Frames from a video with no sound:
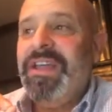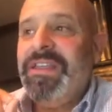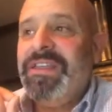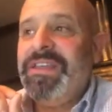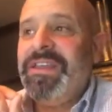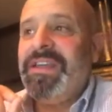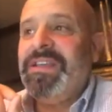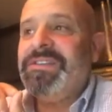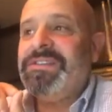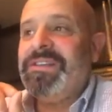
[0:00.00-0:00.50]

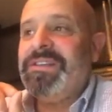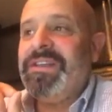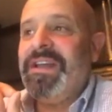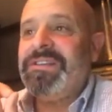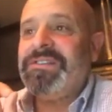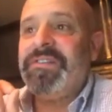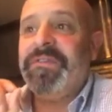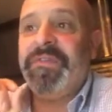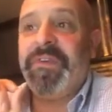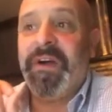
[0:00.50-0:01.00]
the
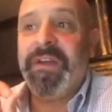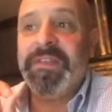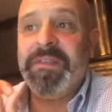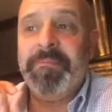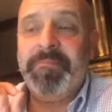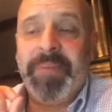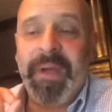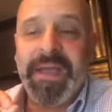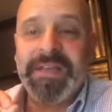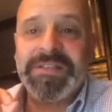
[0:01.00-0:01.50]
internet to find the
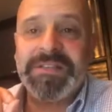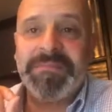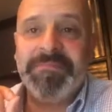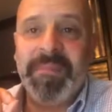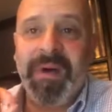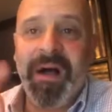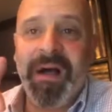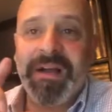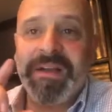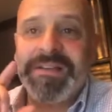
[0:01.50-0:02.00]
best
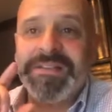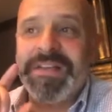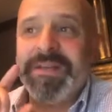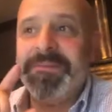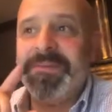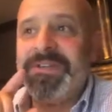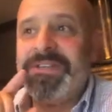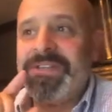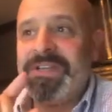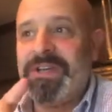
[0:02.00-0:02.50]
marketing
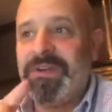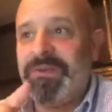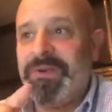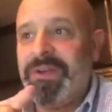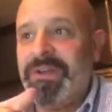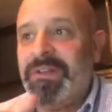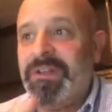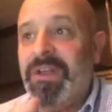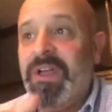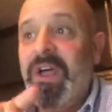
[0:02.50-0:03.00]

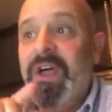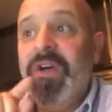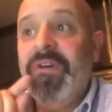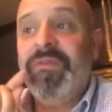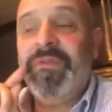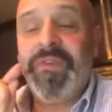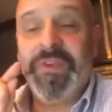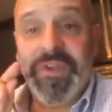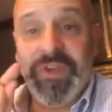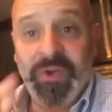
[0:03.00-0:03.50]
material
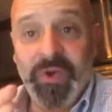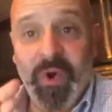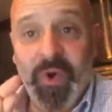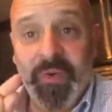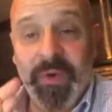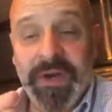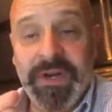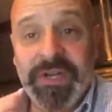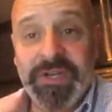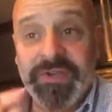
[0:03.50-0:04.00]
for
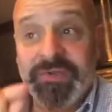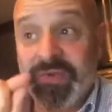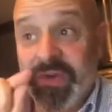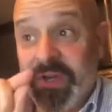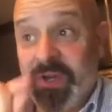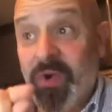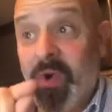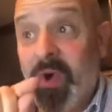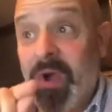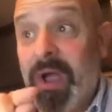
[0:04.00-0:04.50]
your industry,
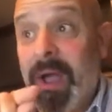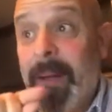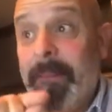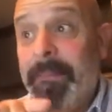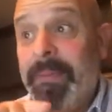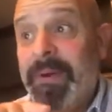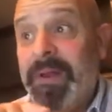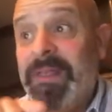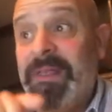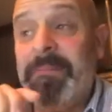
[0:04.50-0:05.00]
your
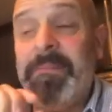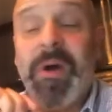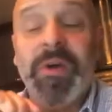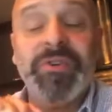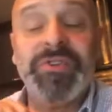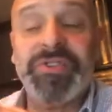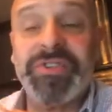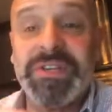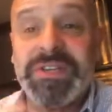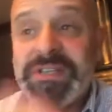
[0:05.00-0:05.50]
company, the
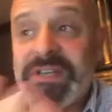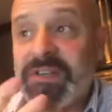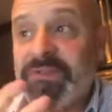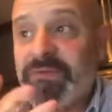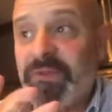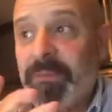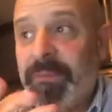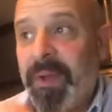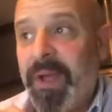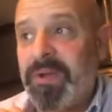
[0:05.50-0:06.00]
most
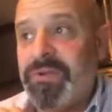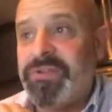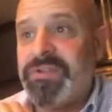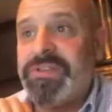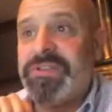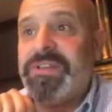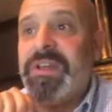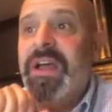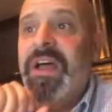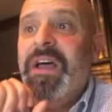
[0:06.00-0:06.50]
successful
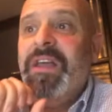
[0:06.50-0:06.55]
posts,